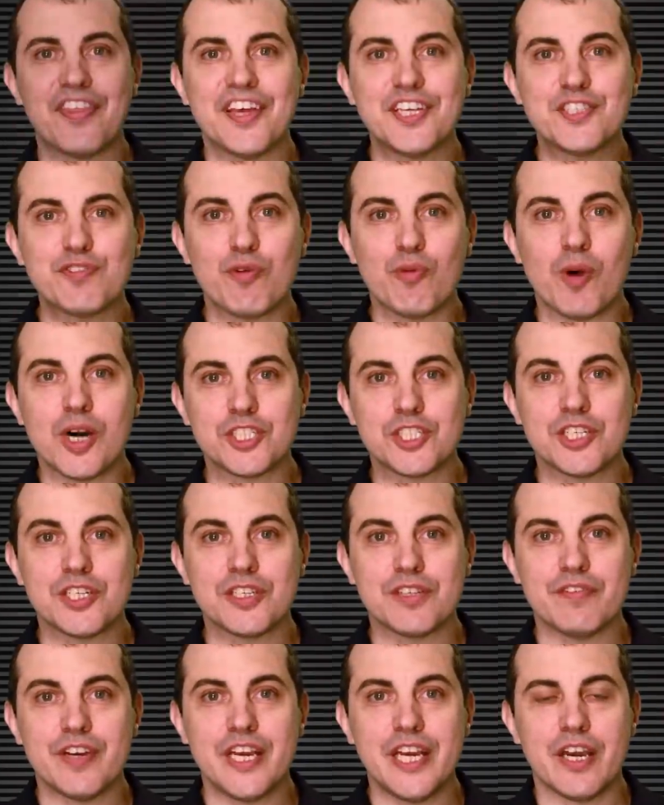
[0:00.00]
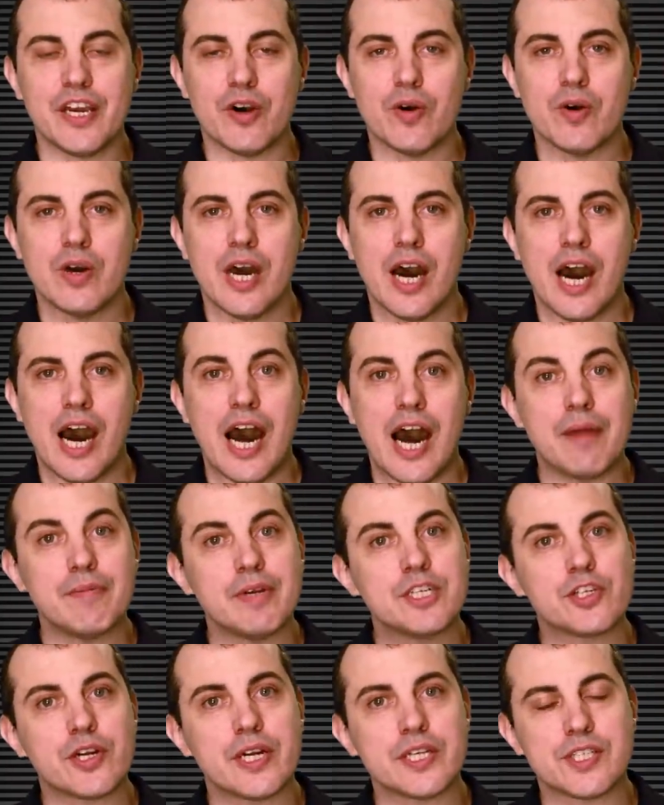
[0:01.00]
thanks for watching the video. I'm
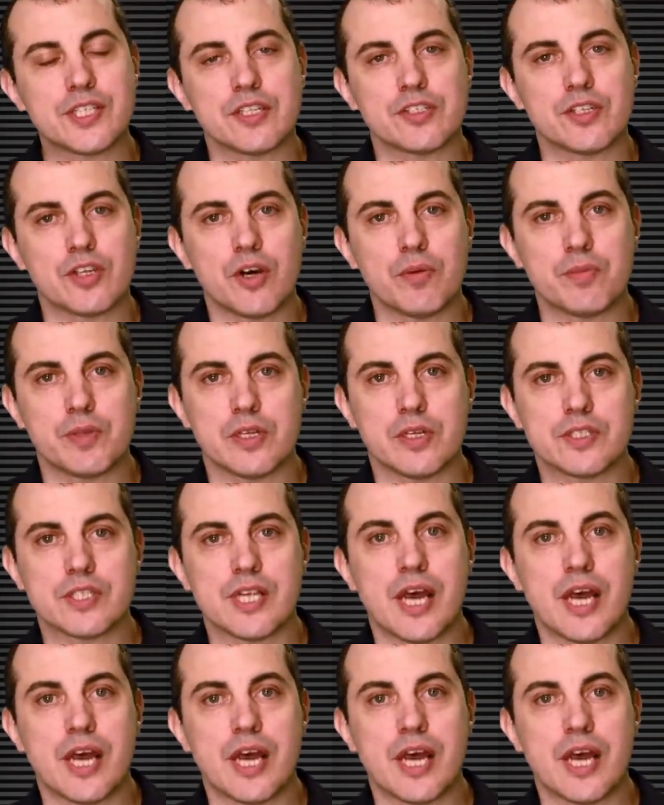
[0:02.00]
Andreas Antonopoulos.